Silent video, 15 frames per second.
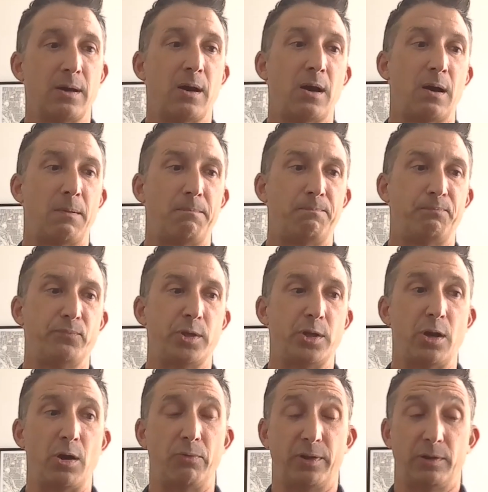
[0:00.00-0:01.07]

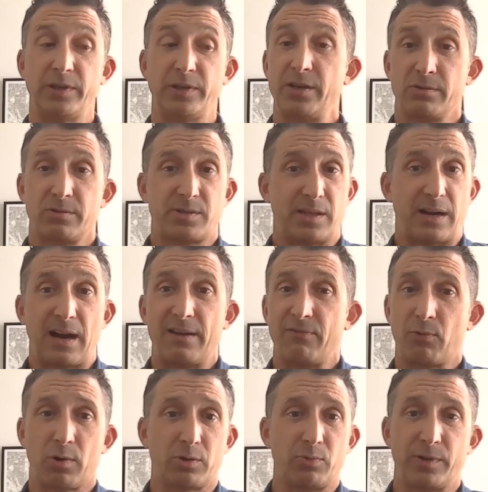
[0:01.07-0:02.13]
The leaders that
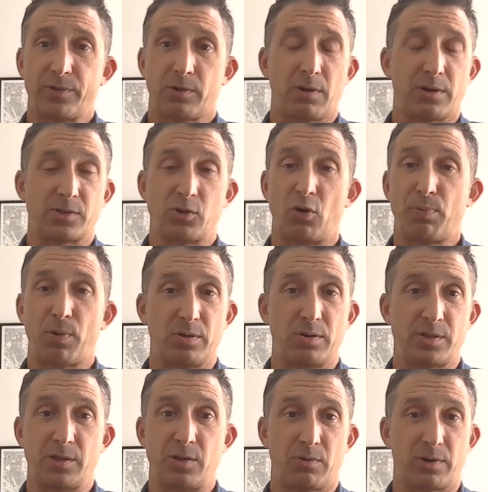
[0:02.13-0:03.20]
I've worked with across all
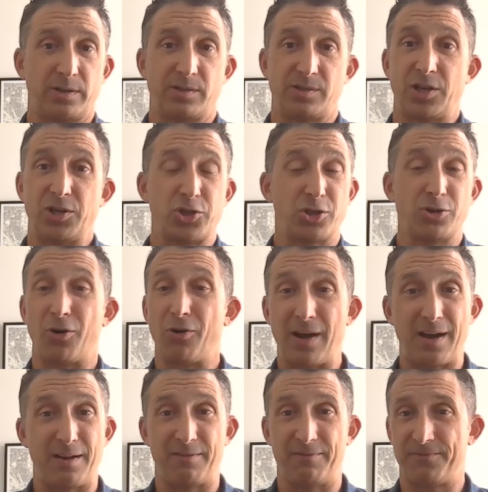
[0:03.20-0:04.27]
parts of the organization all
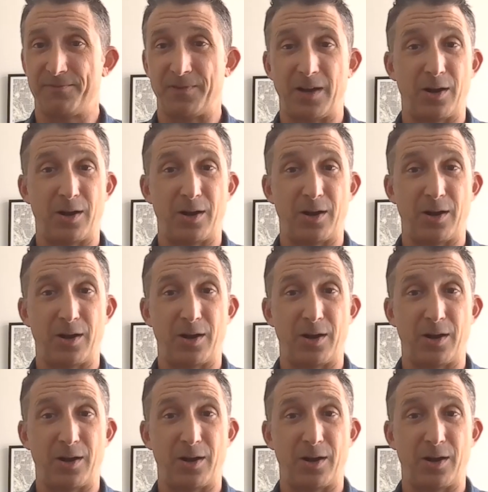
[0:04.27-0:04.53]
have,